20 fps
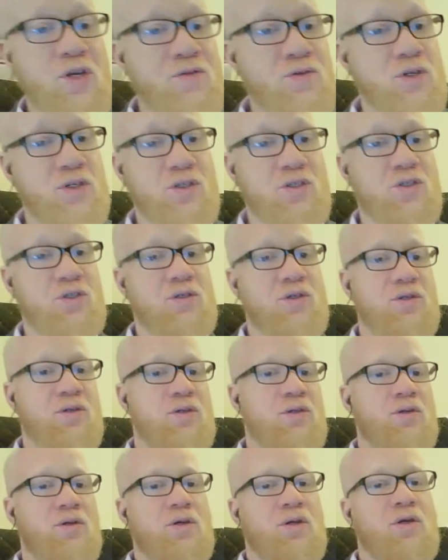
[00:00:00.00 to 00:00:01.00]
previous
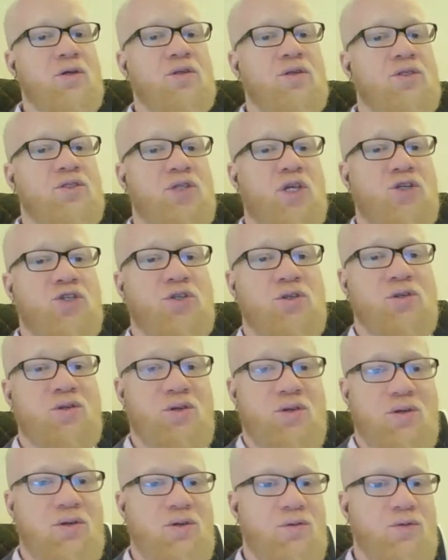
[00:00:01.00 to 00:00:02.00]

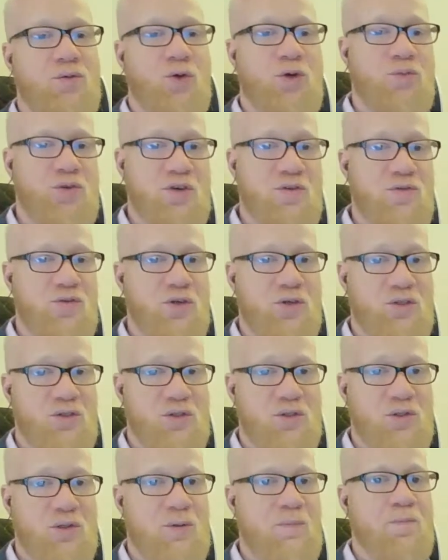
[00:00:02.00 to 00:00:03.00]
session or the
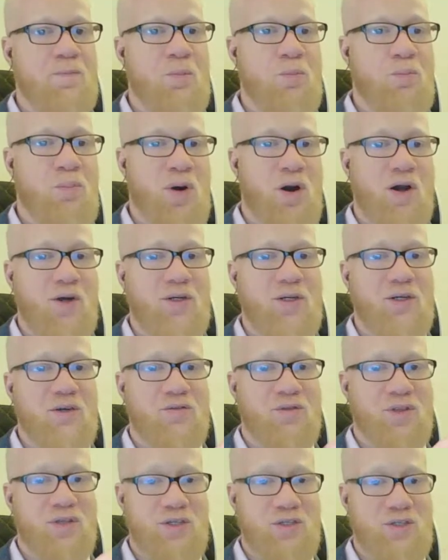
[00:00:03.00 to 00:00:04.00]
previous part
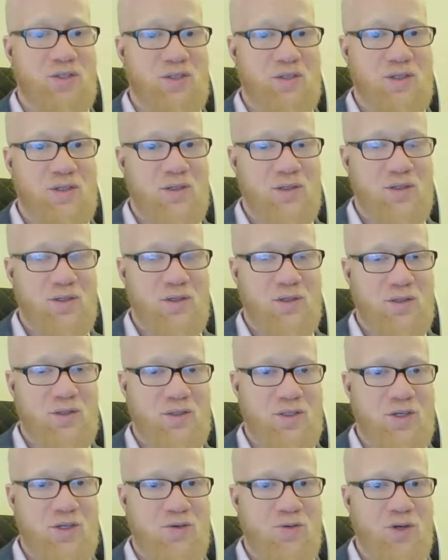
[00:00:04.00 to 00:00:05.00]
of this
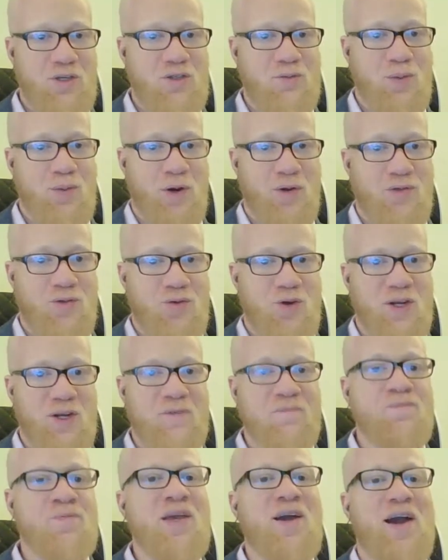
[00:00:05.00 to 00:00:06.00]
series, part
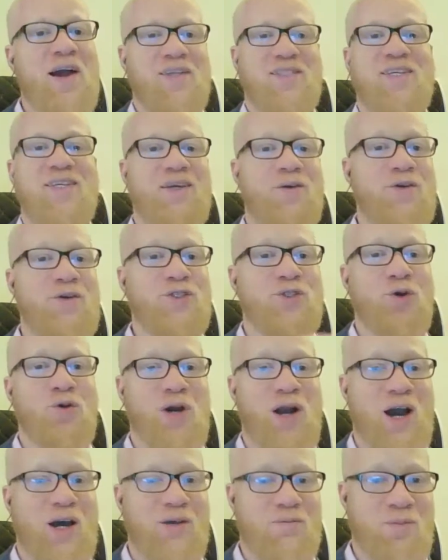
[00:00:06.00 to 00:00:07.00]
three, I said there is no
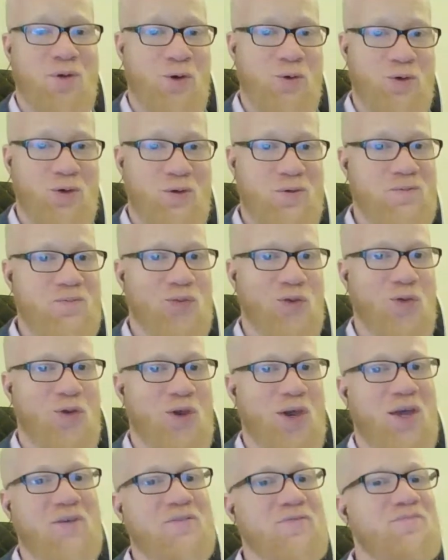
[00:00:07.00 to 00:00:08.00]
God mode,
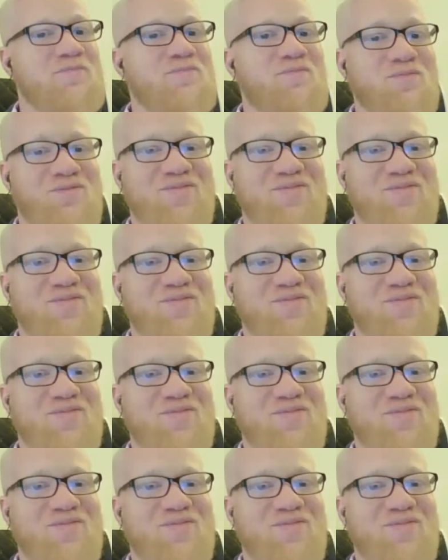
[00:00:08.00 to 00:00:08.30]
okay?